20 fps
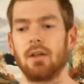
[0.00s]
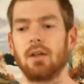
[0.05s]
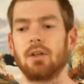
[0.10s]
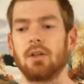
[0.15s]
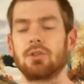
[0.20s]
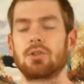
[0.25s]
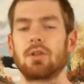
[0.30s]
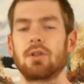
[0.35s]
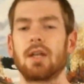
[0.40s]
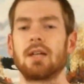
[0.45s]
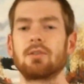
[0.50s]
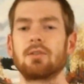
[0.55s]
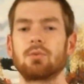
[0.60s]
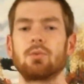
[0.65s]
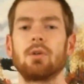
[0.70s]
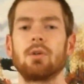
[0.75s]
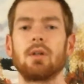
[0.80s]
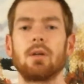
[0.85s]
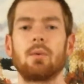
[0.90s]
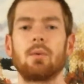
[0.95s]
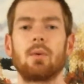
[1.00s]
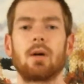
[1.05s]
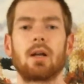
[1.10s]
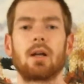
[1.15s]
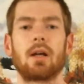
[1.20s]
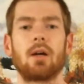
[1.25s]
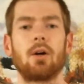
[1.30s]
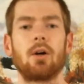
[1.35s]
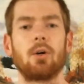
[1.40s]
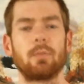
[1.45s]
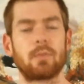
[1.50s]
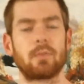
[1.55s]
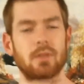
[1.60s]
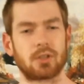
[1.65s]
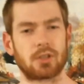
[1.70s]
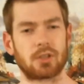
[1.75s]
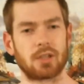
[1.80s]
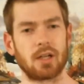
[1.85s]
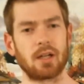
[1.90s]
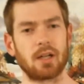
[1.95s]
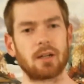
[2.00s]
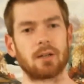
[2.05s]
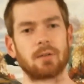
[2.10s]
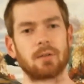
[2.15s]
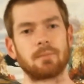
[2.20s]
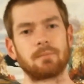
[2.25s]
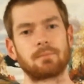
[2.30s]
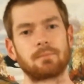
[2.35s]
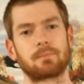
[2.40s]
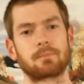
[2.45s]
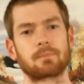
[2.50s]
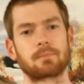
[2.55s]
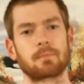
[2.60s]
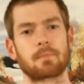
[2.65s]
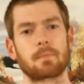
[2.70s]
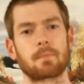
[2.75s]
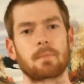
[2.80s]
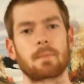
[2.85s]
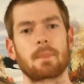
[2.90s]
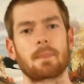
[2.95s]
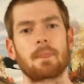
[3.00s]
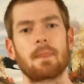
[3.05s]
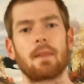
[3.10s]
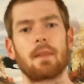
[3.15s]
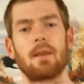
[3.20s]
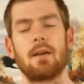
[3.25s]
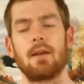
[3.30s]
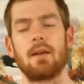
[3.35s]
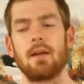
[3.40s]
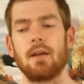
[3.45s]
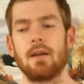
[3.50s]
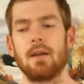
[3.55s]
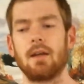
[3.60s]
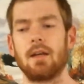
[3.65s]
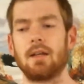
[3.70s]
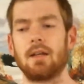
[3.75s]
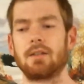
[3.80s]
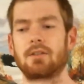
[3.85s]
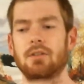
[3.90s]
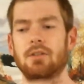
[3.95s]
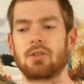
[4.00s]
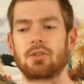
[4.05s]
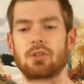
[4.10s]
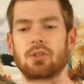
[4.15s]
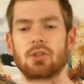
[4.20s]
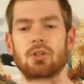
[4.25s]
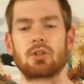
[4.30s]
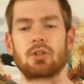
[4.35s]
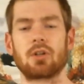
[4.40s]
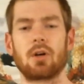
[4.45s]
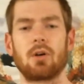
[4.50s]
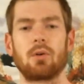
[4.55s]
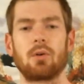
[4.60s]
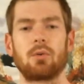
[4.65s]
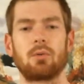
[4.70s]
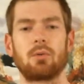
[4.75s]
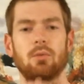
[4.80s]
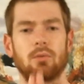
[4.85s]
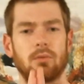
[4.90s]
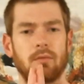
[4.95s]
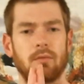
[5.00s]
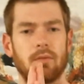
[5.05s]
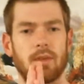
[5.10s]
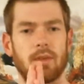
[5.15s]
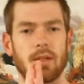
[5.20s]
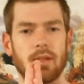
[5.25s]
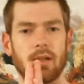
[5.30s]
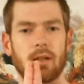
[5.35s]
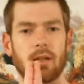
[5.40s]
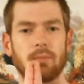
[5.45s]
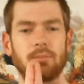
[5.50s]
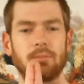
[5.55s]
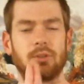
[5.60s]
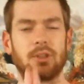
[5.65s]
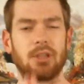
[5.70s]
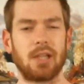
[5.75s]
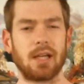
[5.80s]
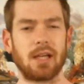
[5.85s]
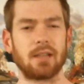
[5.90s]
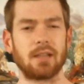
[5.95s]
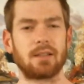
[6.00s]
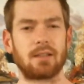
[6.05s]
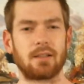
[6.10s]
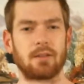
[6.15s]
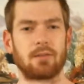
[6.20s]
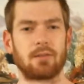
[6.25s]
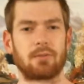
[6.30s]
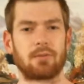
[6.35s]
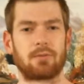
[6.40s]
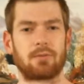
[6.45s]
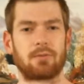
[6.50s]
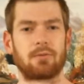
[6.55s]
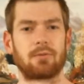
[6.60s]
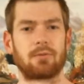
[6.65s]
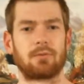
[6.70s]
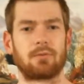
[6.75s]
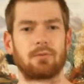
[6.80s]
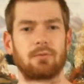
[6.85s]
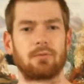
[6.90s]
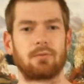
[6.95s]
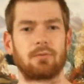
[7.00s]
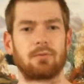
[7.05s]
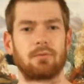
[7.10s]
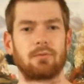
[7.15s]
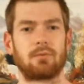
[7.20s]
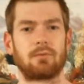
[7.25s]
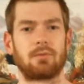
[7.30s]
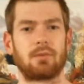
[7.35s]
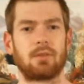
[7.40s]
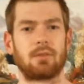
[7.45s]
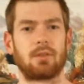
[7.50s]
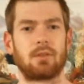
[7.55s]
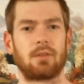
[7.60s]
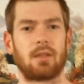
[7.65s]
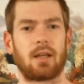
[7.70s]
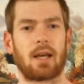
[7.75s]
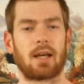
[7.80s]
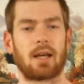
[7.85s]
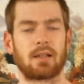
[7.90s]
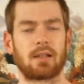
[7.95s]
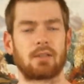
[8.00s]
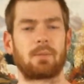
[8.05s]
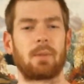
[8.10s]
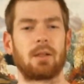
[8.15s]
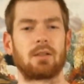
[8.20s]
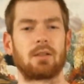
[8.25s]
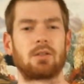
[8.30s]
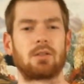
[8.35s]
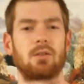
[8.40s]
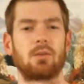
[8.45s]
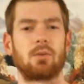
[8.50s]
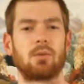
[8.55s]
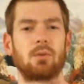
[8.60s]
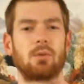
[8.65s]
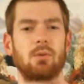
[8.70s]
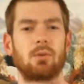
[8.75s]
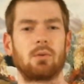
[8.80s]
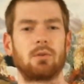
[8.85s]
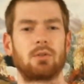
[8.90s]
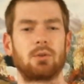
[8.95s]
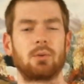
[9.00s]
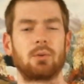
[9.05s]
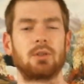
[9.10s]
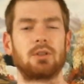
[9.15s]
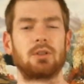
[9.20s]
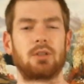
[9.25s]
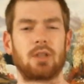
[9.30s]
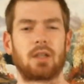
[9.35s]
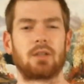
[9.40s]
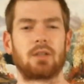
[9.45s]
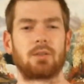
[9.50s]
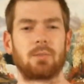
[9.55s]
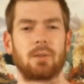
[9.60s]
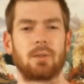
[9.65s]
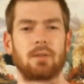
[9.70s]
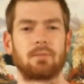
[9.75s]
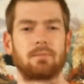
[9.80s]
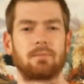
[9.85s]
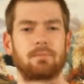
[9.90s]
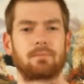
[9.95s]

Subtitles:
So that's really what I hope to share, is to just show the objective aspect to a judgment.